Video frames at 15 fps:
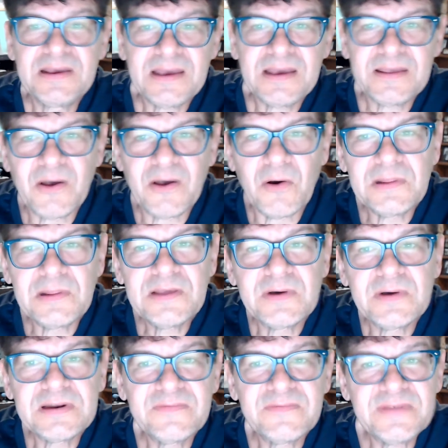and the Holy
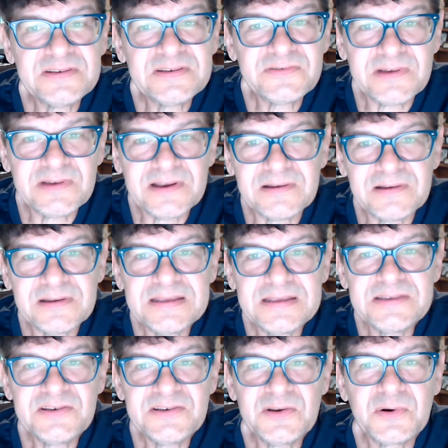One of Israel
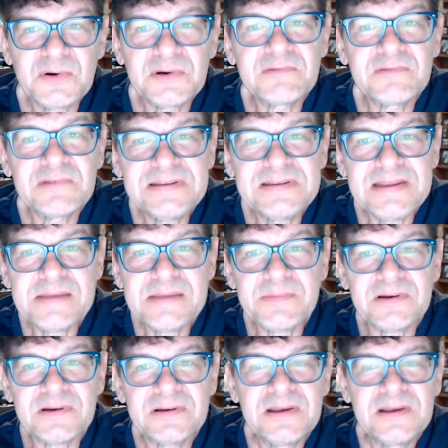is your
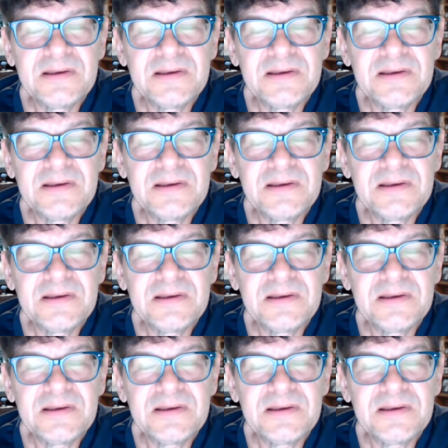Redeemer.